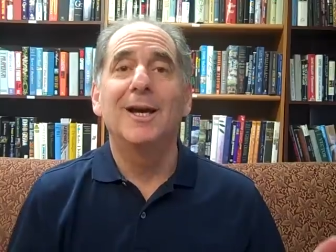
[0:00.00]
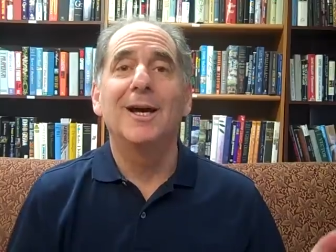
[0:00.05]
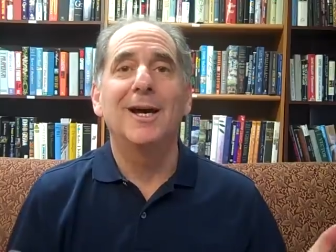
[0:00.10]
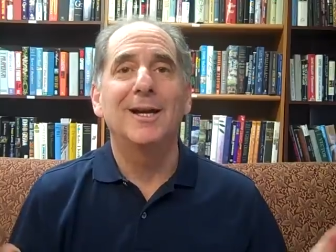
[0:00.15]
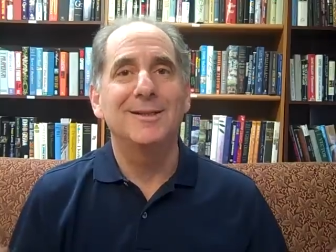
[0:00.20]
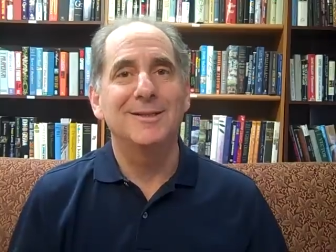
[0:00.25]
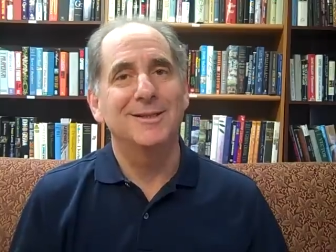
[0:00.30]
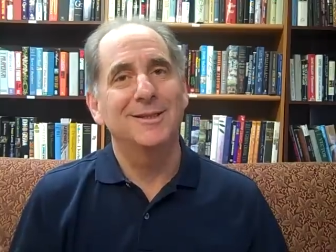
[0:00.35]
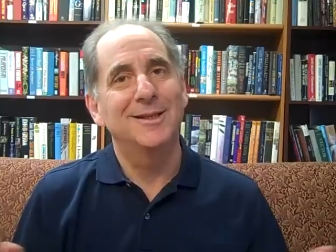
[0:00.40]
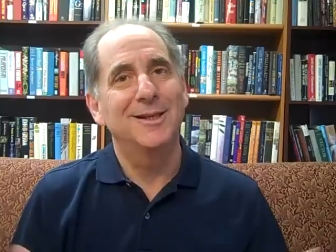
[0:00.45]

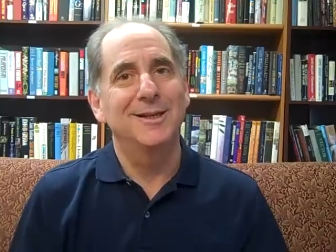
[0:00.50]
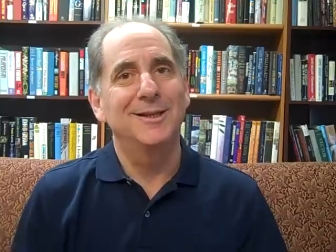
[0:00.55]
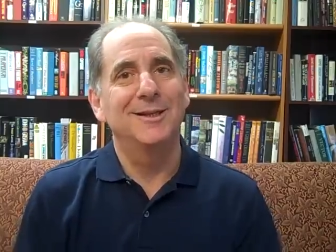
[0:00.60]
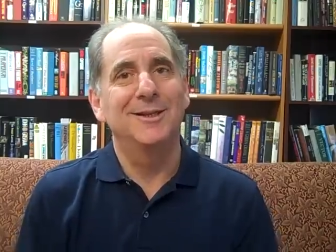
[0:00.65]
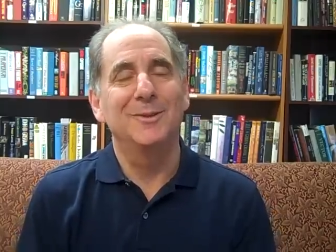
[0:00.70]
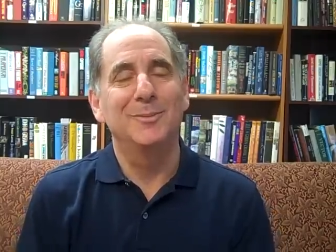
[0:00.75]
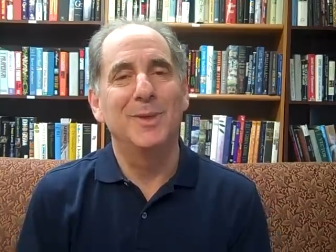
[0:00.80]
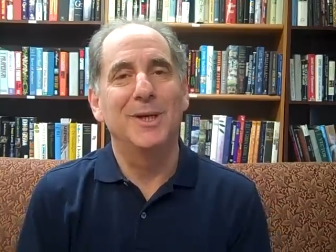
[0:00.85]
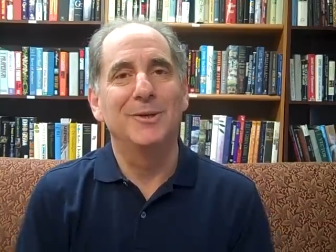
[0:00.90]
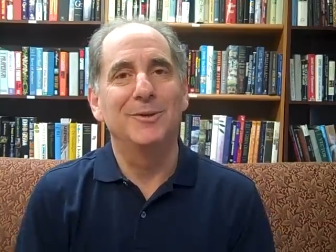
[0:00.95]
How does it get
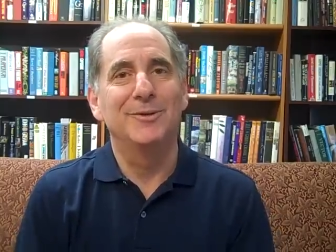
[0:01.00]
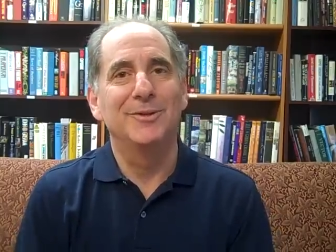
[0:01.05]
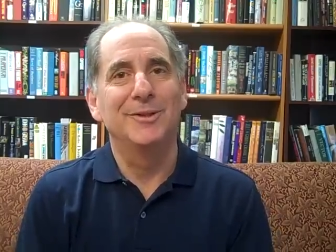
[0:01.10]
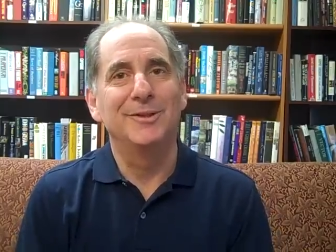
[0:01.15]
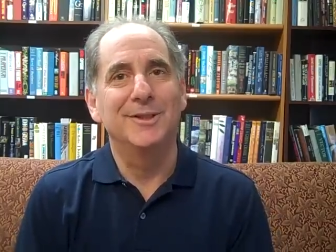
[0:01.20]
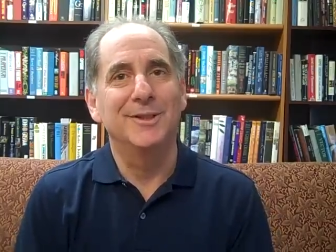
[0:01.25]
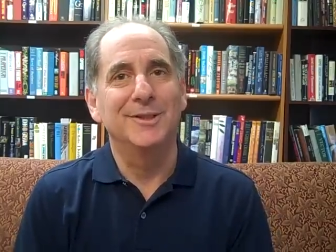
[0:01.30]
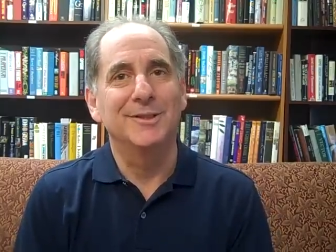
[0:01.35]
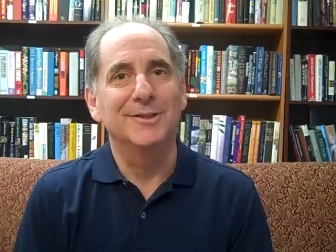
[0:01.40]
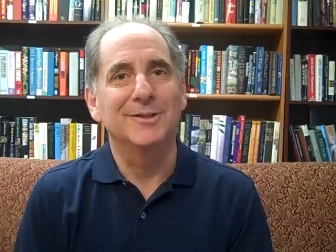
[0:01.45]
any better
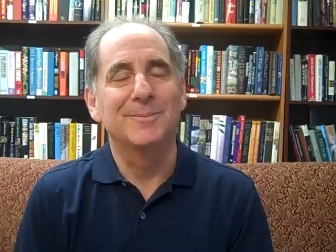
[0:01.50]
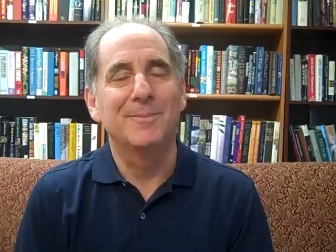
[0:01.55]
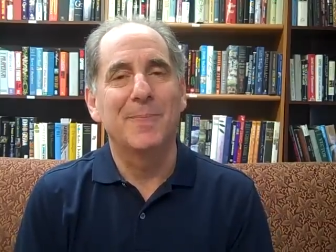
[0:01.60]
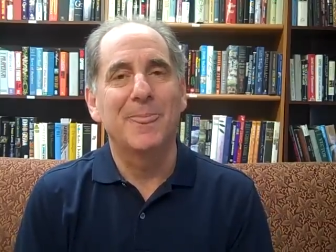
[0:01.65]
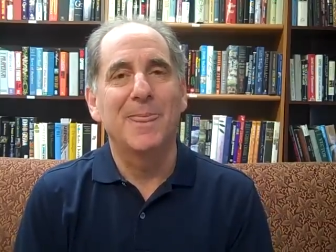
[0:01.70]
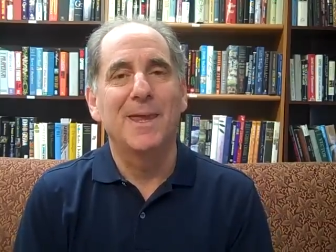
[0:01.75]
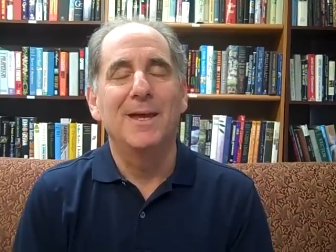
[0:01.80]
than this?